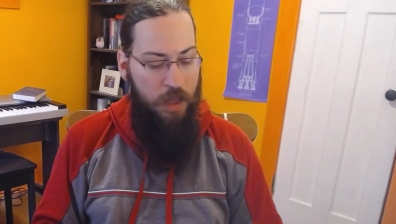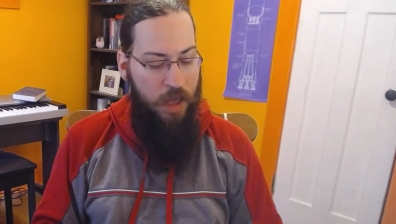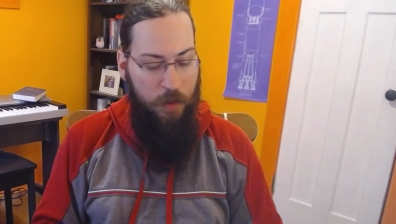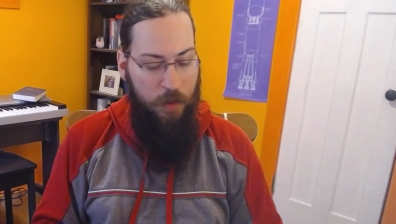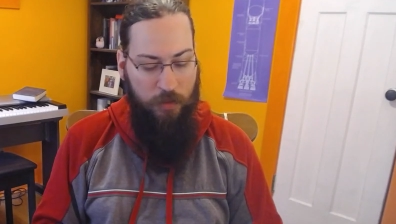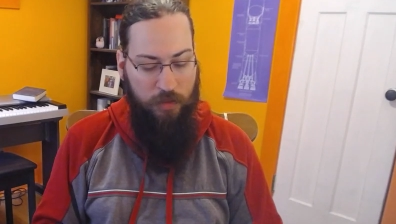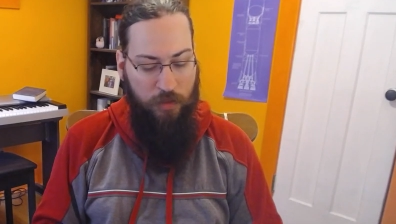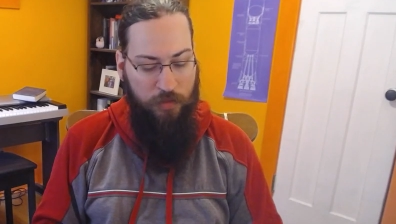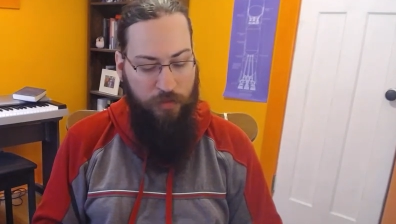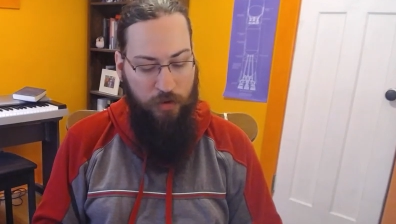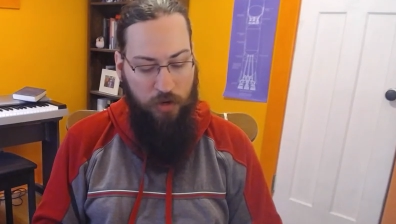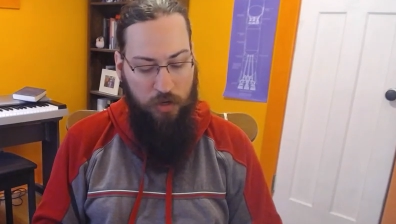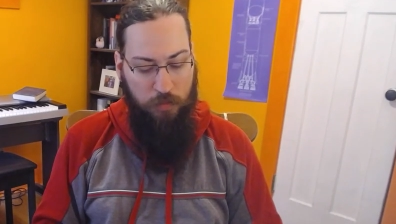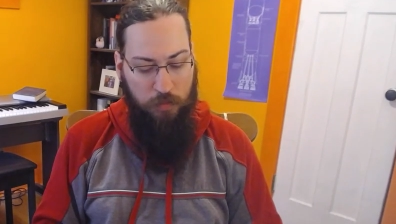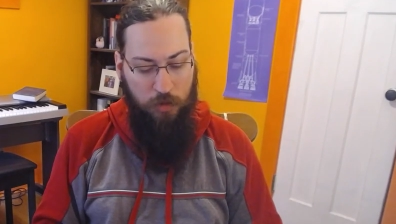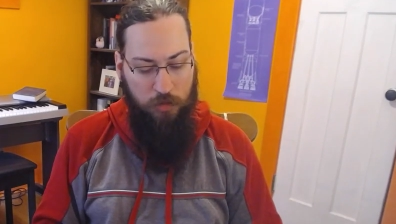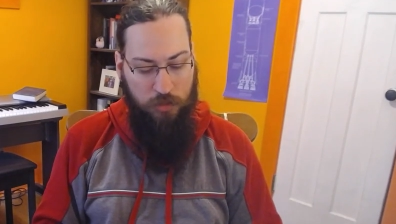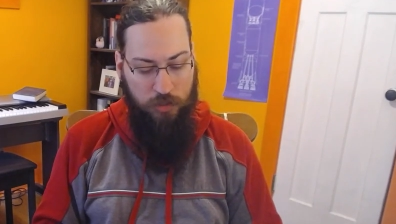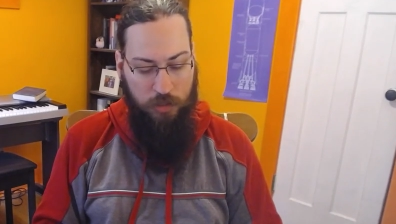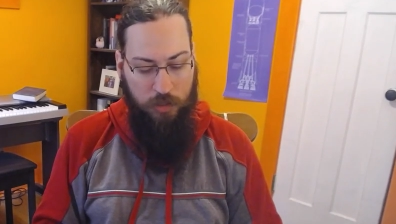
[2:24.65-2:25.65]
and with a 3rd
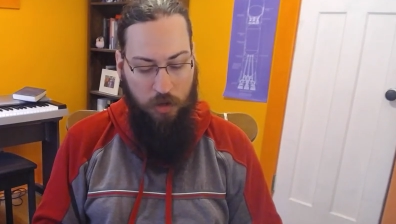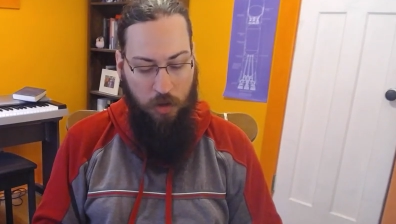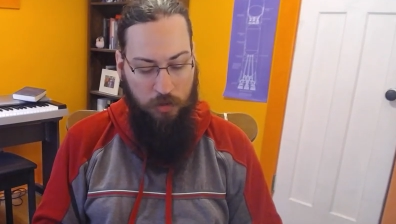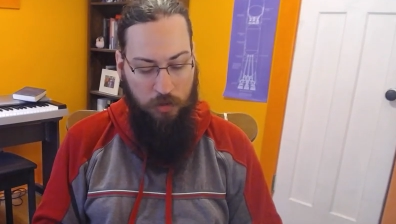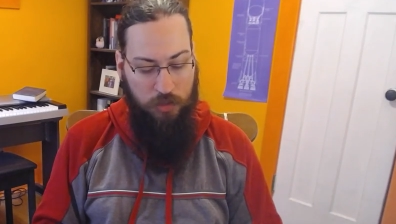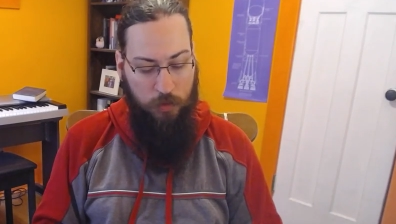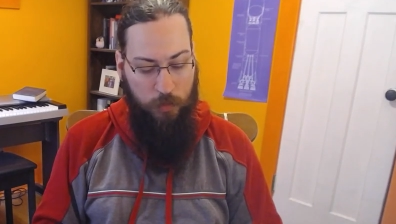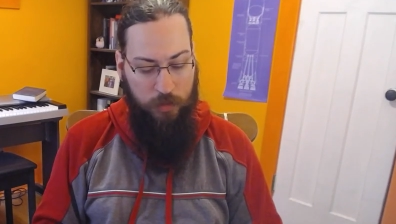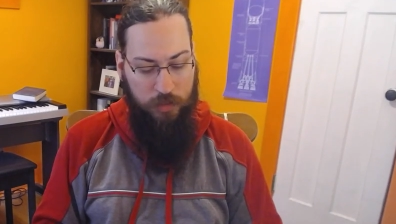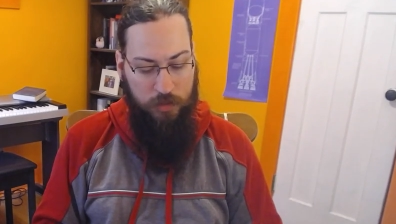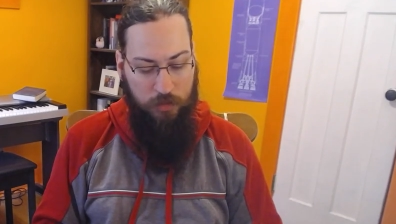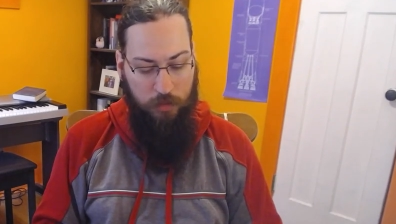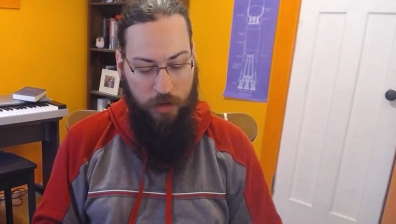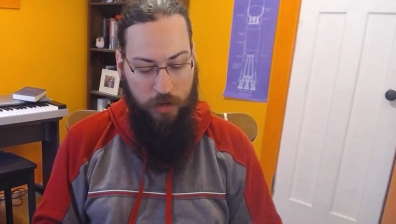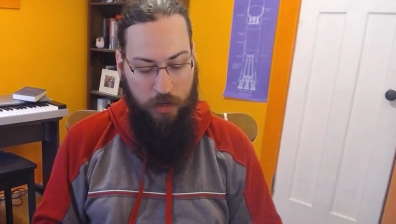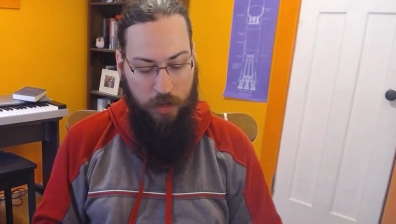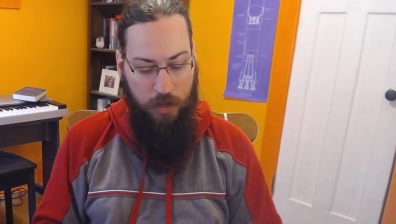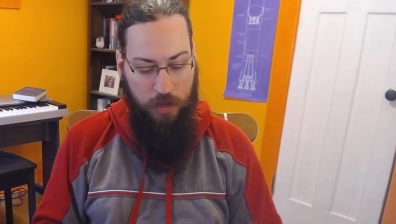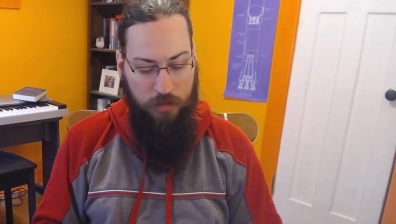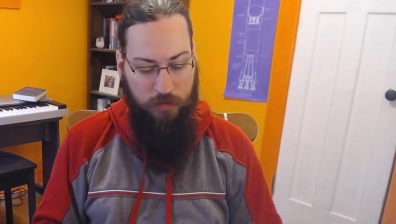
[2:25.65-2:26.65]
motion, also with the
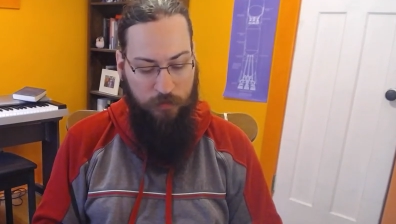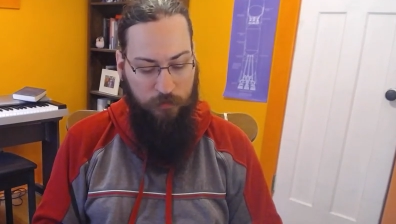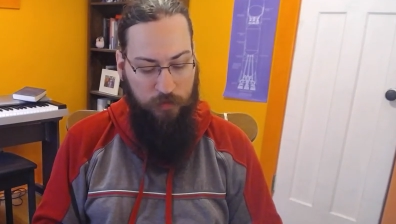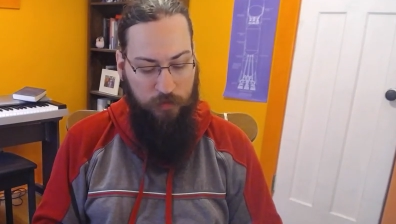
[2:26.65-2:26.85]
right hand,